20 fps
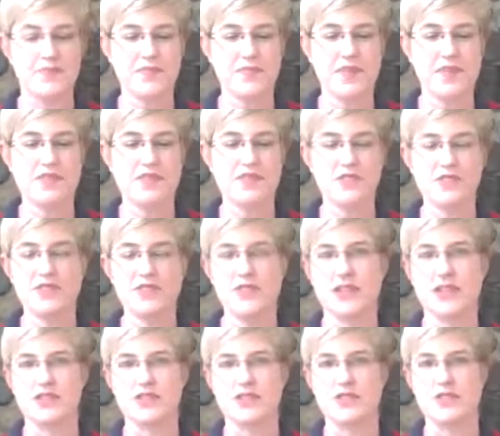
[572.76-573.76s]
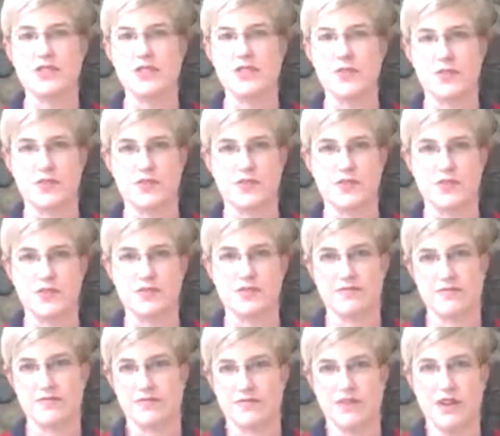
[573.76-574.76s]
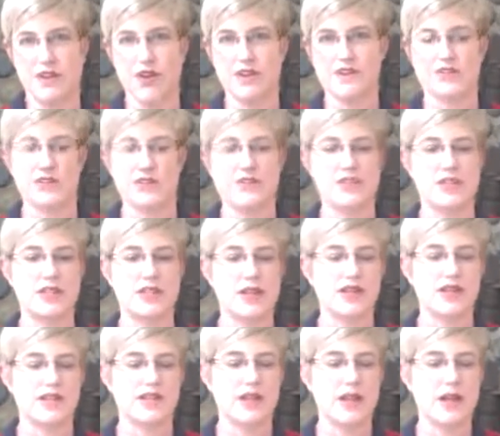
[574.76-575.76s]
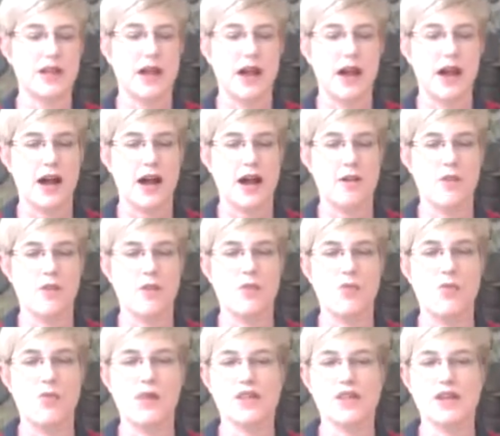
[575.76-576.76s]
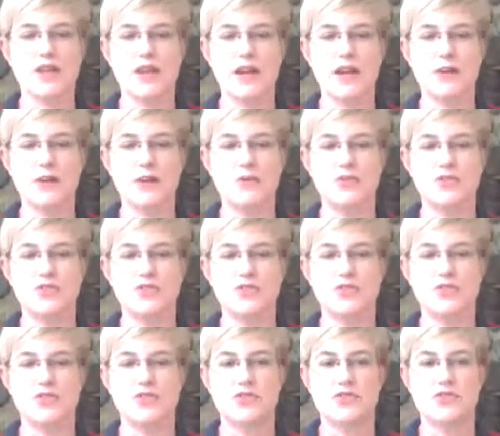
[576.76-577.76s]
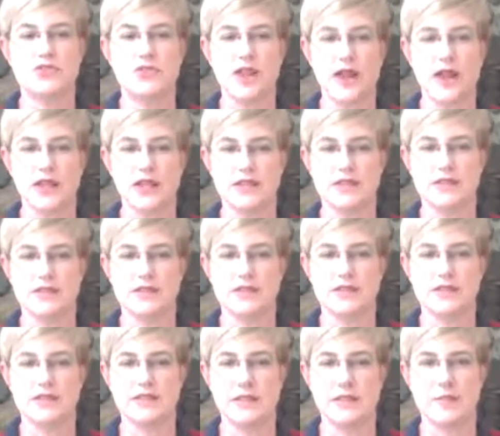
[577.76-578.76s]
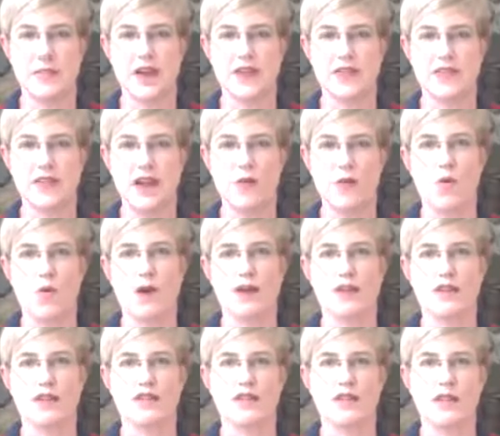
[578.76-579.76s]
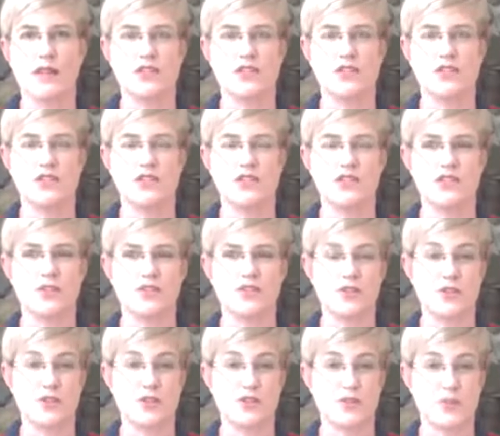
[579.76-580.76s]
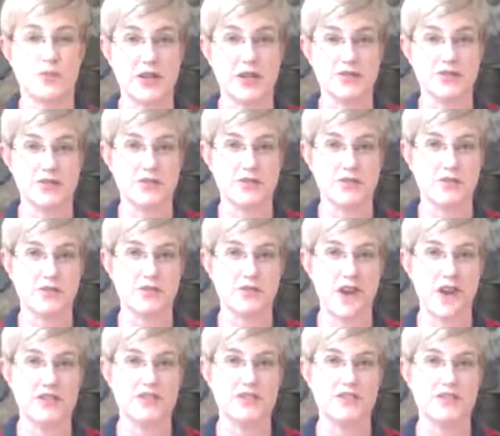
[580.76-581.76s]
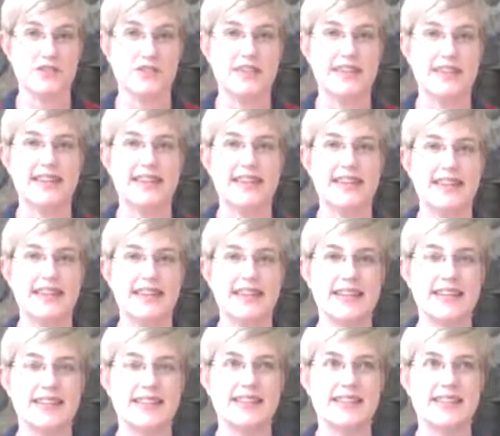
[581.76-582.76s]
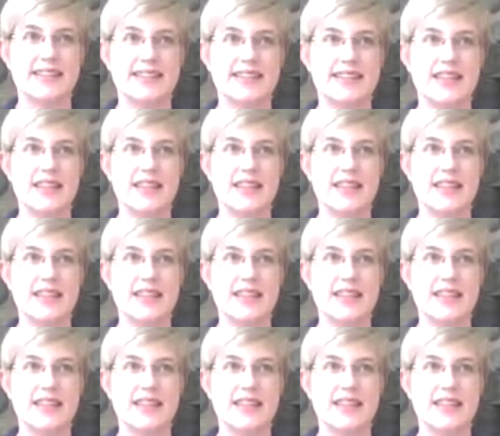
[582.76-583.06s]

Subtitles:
So it's actually useful for all sorts of things. One thing I would stress about that walking lunge, especially for riders, is